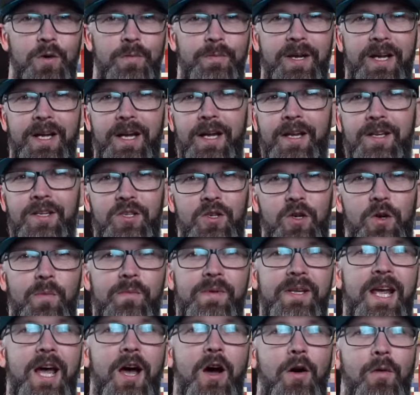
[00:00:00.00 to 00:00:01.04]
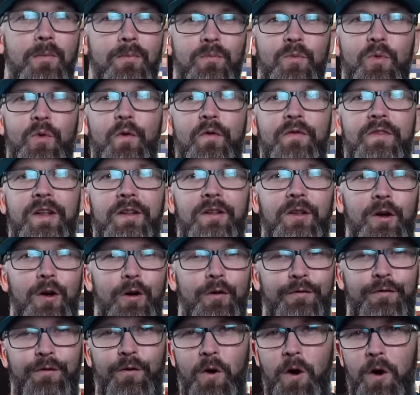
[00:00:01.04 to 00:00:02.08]
in, zoomed out, moved a
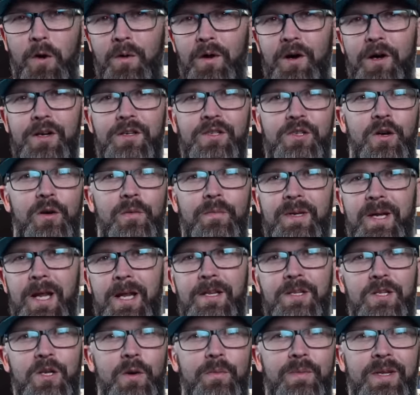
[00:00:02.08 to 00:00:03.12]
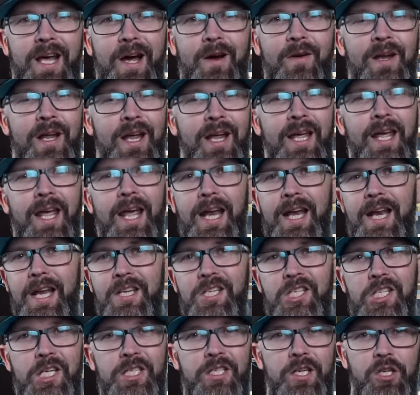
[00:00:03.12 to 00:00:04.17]
little forward, zoomed in, zoomed out, and it
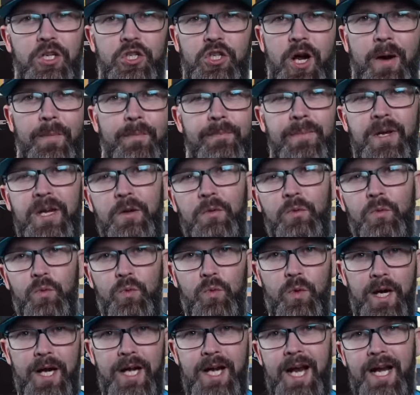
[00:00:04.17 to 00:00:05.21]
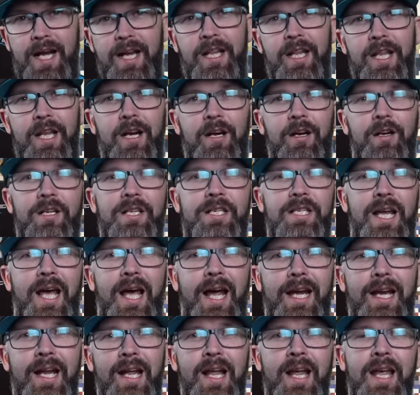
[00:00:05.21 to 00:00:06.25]
just jumped me right onto the other
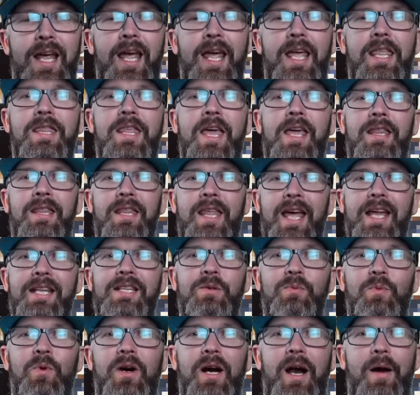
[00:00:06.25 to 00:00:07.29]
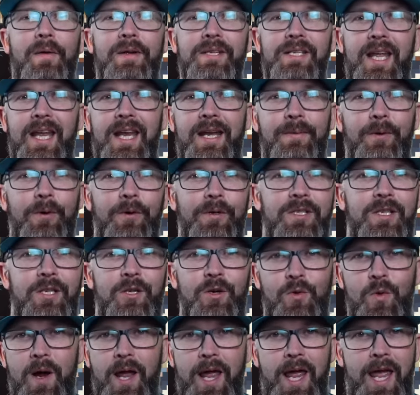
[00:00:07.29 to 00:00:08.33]
side. And then that's where I was able
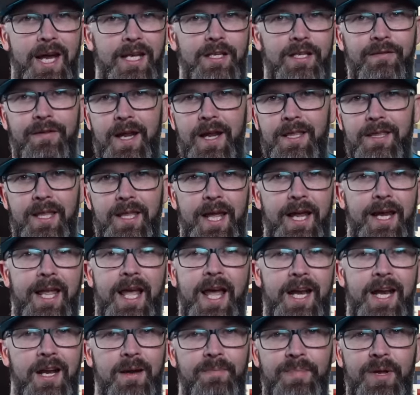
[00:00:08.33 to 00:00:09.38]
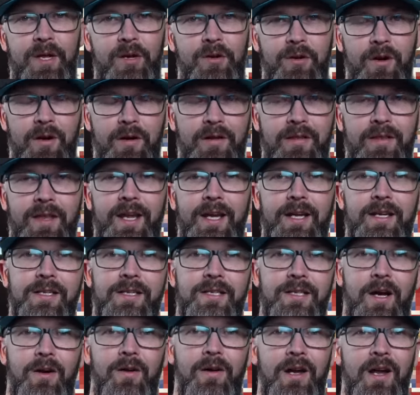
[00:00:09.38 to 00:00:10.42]
to activate that kind of pillar thing.
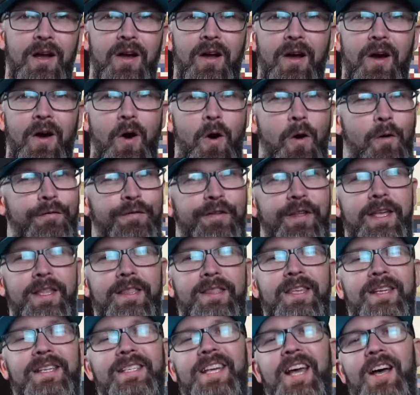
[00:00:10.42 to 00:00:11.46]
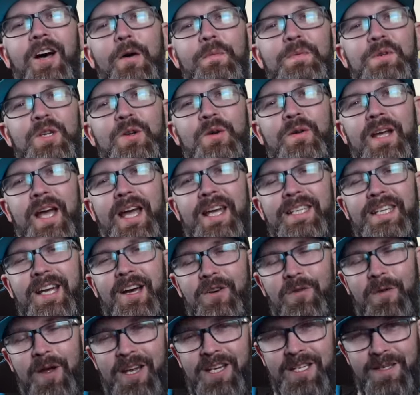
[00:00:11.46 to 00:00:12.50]
So hopefully this helps you guys
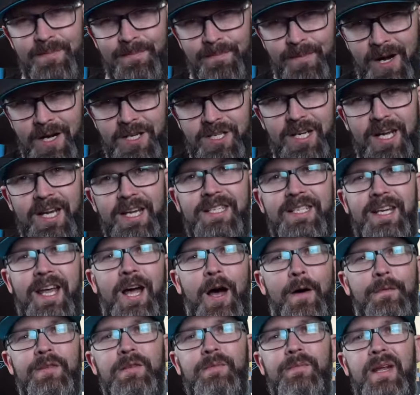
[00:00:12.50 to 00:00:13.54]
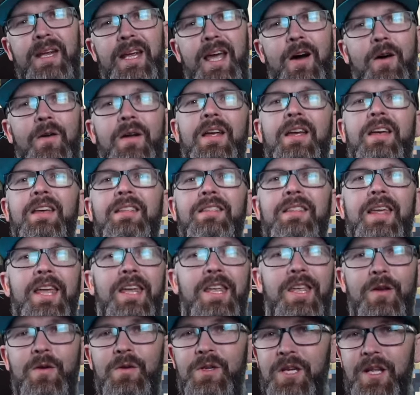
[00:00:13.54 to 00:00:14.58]
out as much as it helps me out.
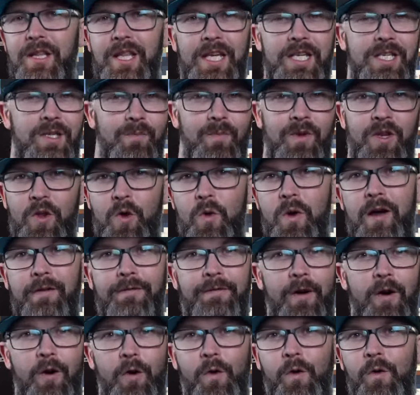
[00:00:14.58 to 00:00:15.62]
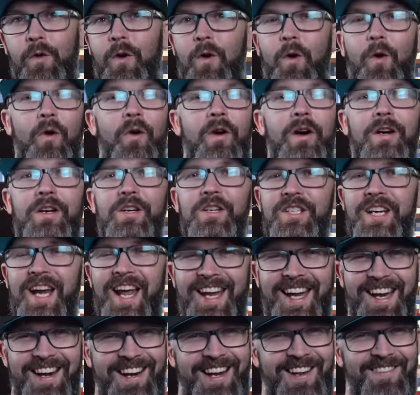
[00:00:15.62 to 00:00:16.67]
Thank you to this UFO orange.
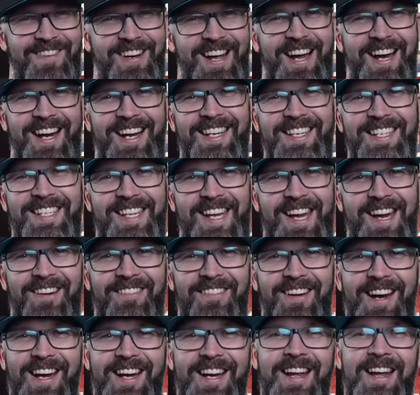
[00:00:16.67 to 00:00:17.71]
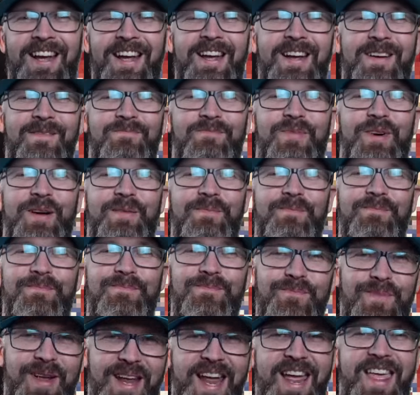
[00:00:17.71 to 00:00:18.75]
I don't even know how to say it right, but
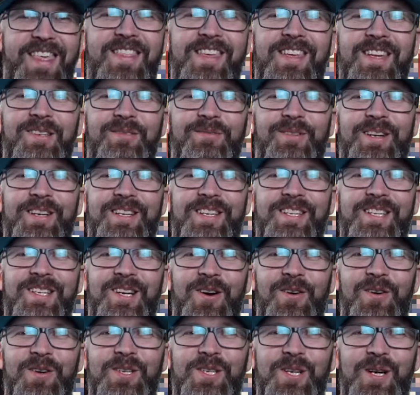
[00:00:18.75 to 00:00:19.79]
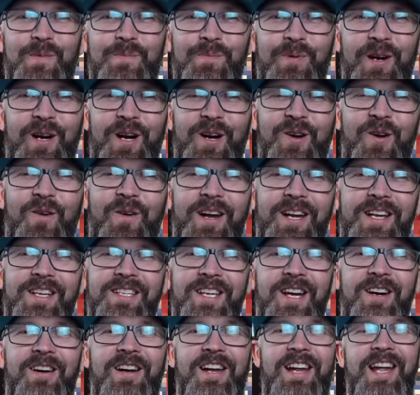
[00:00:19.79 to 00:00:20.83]
man, this was so super annoying.
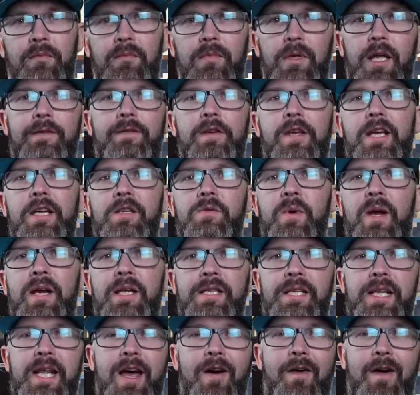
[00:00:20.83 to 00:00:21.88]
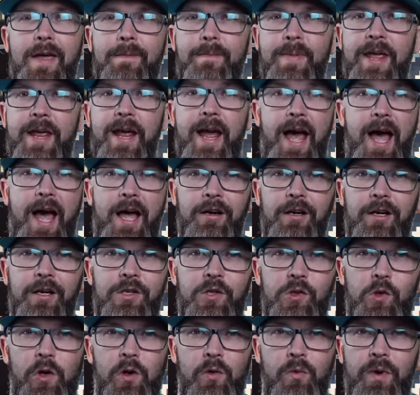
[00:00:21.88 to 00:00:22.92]
So if you guys want to see how I beat Honor
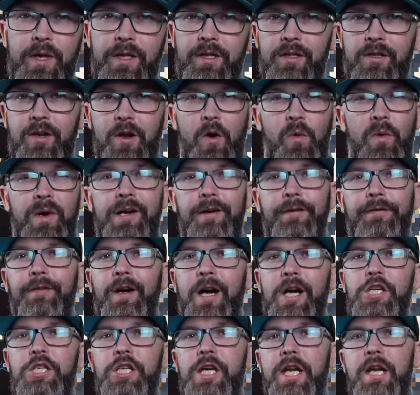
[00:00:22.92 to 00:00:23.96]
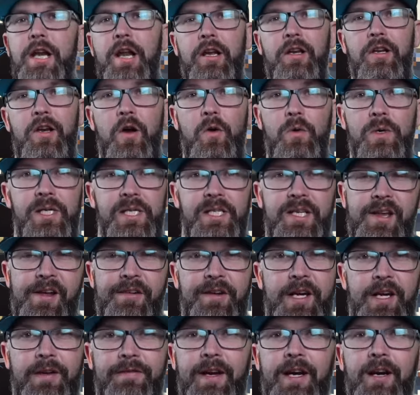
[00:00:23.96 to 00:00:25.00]
Duel with no refreshing, no
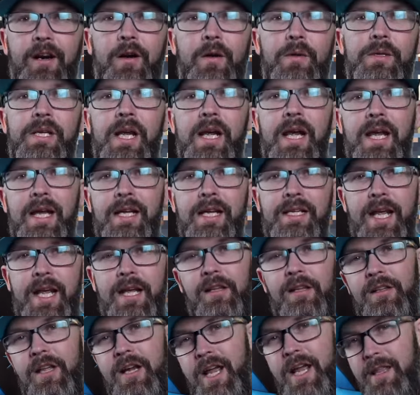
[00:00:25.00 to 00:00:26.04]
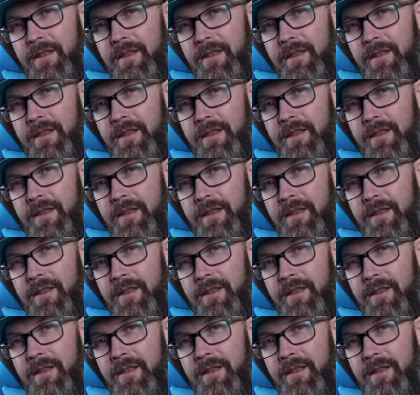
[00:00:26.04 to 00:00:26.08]
selling of heroes, take a look at